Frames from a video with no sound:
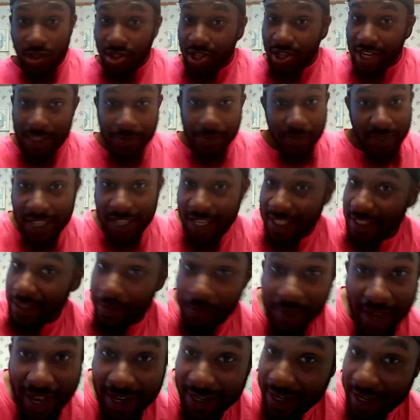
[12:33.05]
no
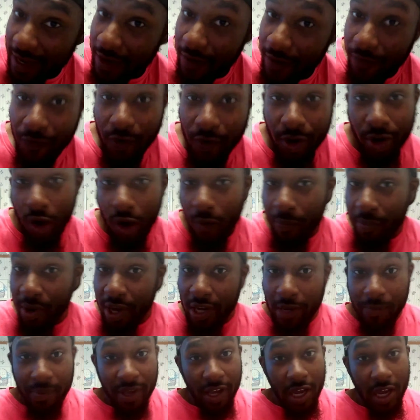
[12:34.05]
transportation back then for
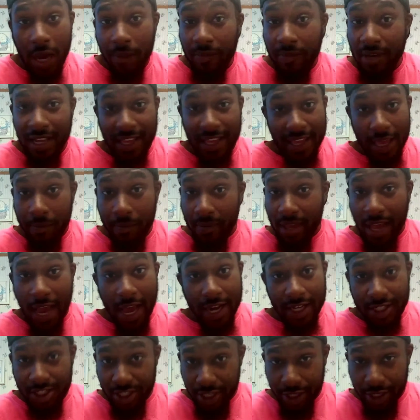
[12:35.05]
nobody to be coming to get me
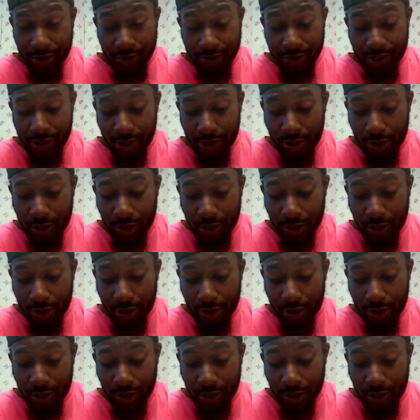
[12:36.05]
out of jail.